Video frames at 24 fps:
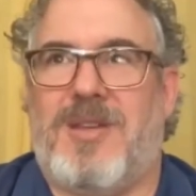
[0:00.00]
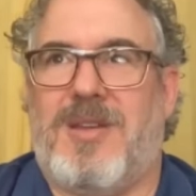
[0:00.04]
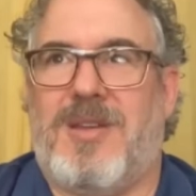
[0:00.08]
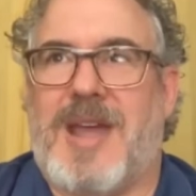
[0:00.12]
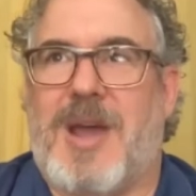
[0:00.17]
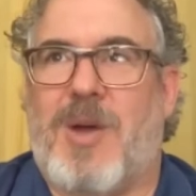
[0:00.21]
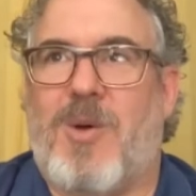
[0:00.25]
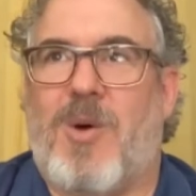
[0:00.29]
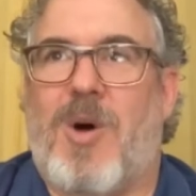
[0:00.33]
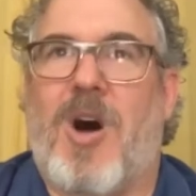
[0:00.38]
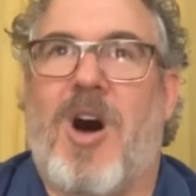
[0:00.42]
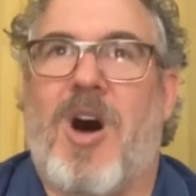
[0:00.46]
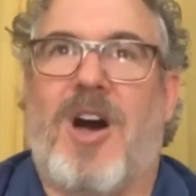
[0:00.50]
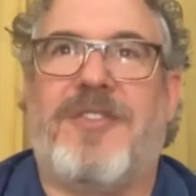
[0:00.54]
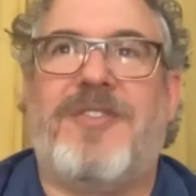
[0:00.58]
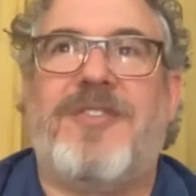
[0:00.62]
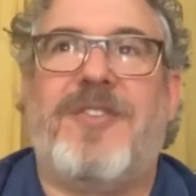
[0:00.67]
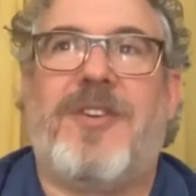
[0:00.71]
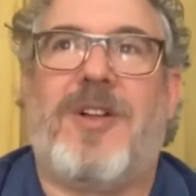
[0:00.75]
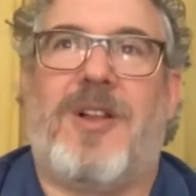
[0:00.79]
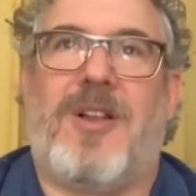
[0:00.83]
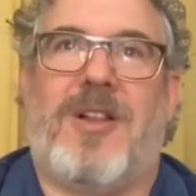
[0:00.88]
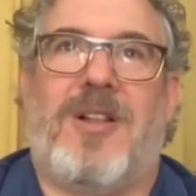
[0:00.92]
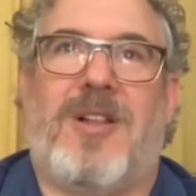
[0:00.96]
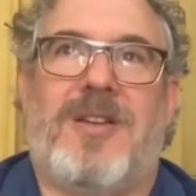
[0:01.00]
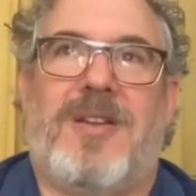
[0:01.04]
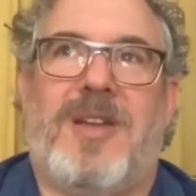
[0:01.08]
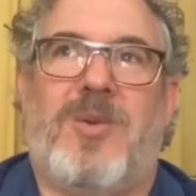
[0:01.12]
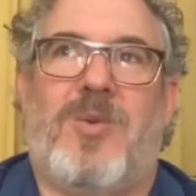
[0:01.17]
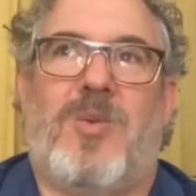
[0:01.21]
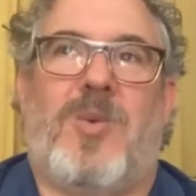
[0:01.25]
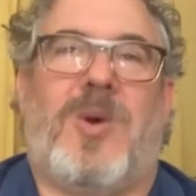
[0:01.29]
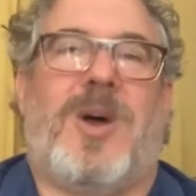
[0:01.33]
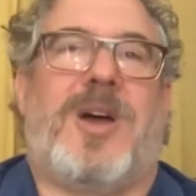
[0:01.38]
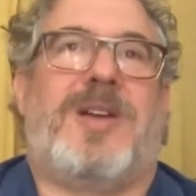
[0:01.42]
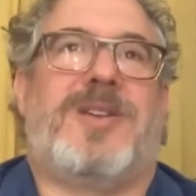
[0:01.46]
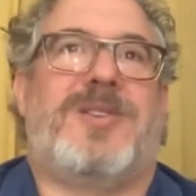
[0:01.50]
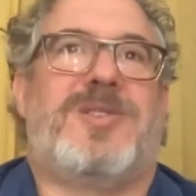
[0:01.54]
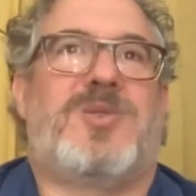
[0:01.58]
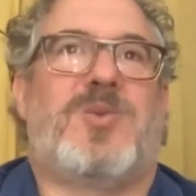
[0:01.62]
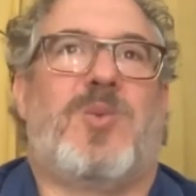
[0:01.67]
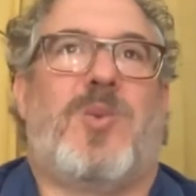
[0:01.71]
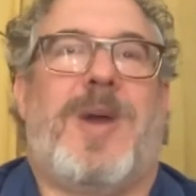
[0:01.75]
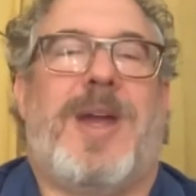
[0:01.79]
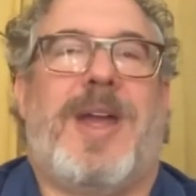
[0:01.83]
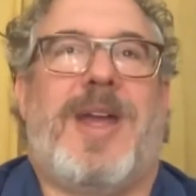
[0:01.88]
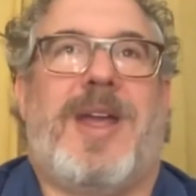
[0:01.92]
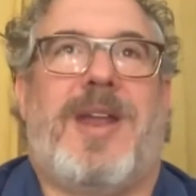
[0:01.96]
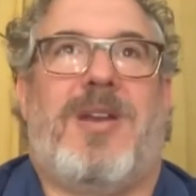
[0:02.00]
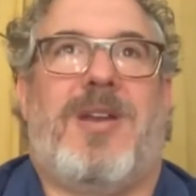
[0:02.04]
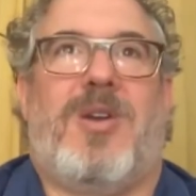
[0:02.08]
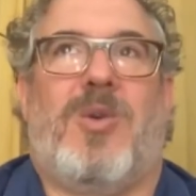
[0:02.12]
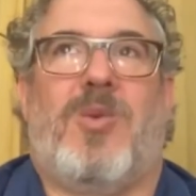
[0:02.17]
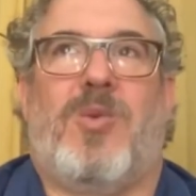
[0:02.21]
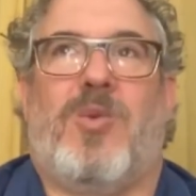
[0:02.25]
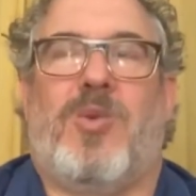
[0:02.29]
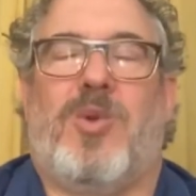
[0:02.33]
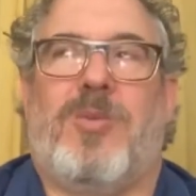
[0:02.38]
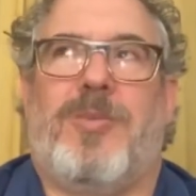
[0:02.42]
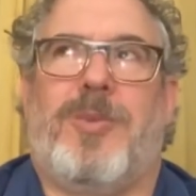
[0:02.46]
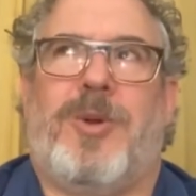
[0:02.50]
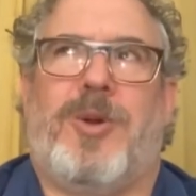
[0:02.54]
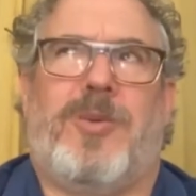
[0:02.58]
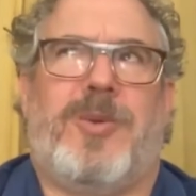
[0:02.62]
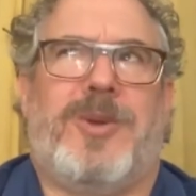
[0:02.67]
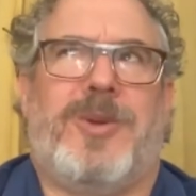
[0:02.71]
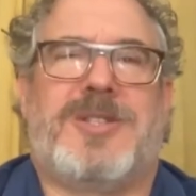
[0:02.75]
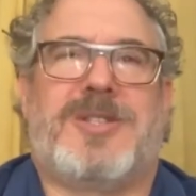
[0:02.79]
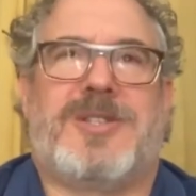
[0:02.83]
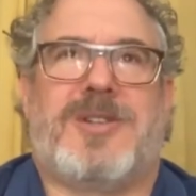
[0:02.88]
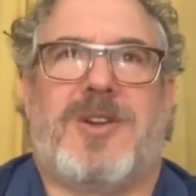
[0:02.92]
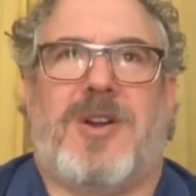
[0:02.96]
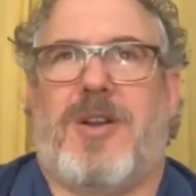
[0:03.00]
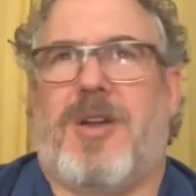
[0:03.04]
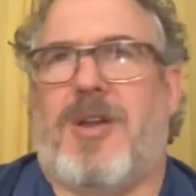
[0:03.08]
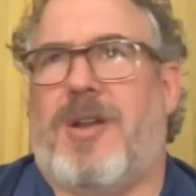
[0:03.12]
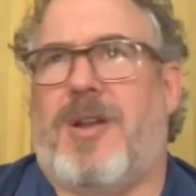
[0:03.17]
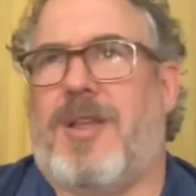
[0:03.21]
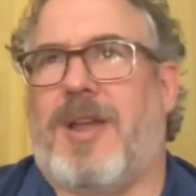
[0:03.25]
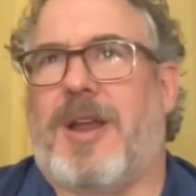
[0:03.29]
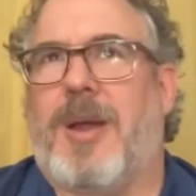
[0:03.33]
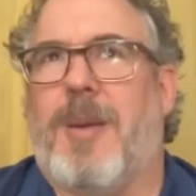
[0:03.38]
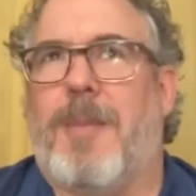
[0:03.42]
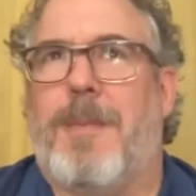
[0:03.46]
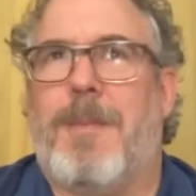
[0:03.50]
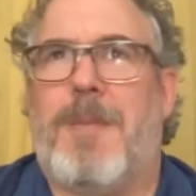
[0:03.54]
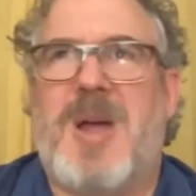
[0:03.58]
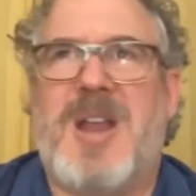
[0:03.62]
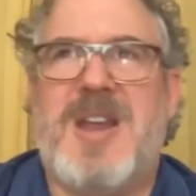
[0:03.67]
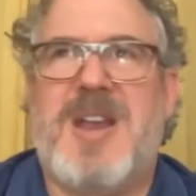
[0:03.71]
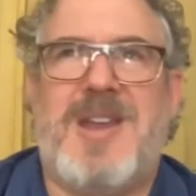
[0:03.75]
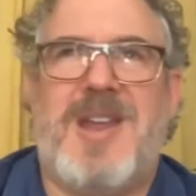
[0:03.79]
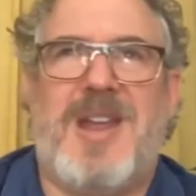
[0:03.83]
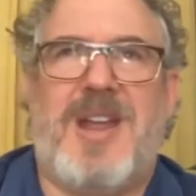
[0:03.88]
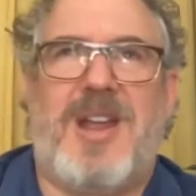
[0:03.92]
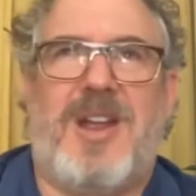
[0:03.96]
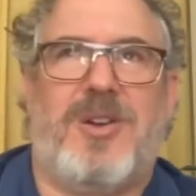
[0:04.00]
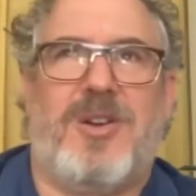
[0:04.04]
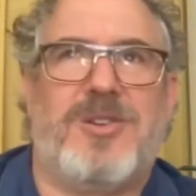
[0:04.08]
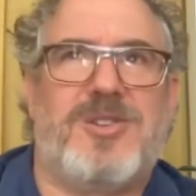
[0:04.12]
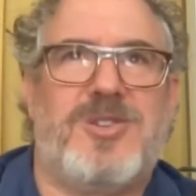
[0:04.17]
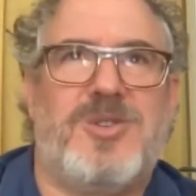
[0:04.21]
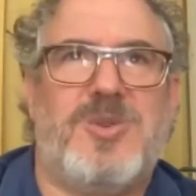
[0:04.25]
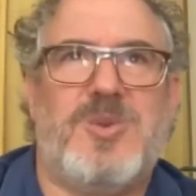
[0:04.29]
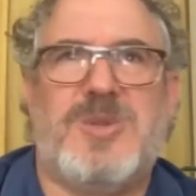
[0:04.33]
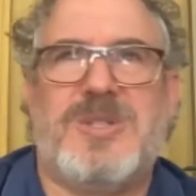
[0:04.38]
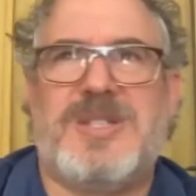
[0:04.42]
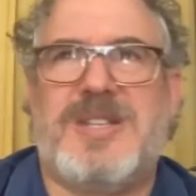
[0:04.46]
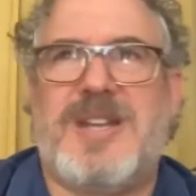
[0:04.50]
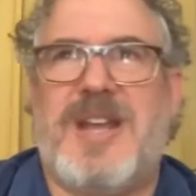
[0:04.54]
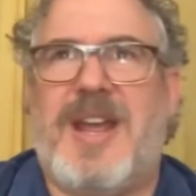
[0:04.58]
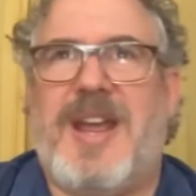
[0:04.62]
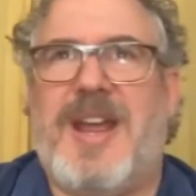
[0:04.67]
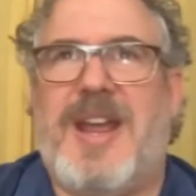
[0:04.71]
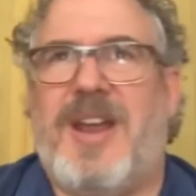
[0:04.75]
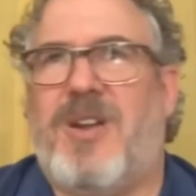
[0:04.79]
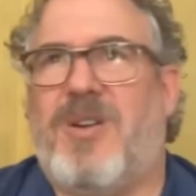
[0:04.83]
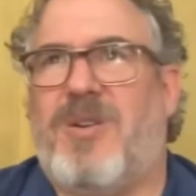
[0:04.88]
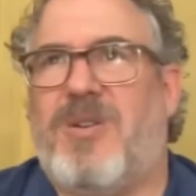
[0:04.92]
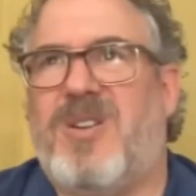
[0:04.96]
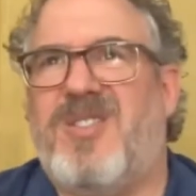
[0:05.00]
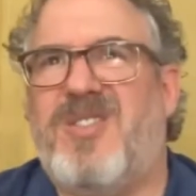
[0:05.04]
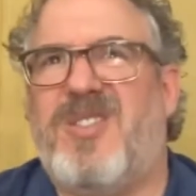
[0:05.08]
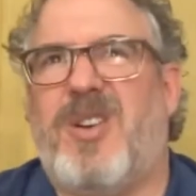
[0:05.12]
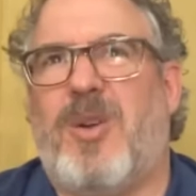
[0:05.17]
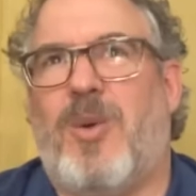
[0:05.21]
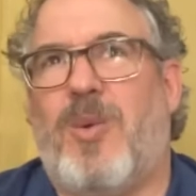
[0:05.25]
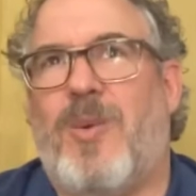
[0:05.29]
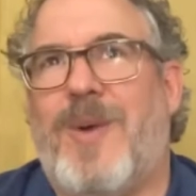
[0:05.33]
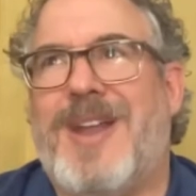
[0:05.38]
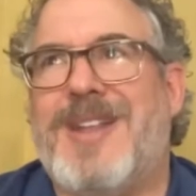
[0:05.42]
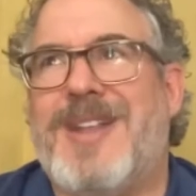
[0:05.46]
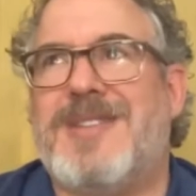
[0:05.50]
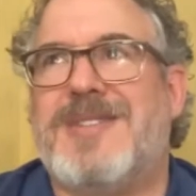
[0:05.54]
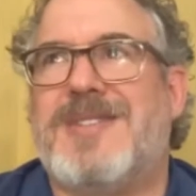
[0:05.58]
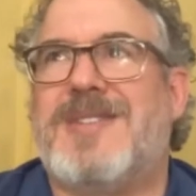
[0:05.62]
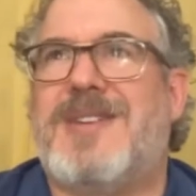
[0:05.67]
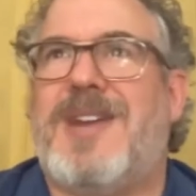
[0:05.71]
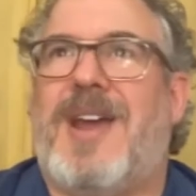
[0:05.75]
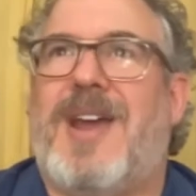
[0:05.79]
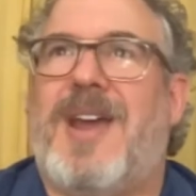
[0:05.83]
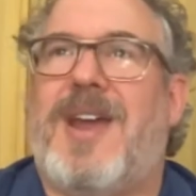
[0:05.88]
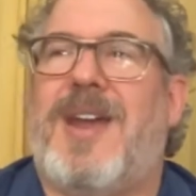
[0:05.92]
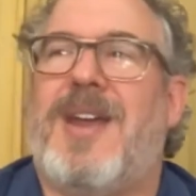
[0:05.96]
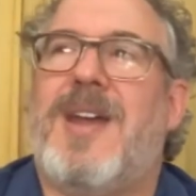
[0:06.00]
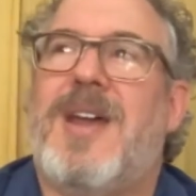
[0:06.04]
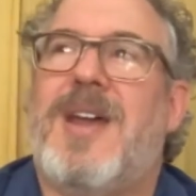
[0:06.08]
how awful it was when a rumor would start on like a Monday or Tuesday or even a Wednesday.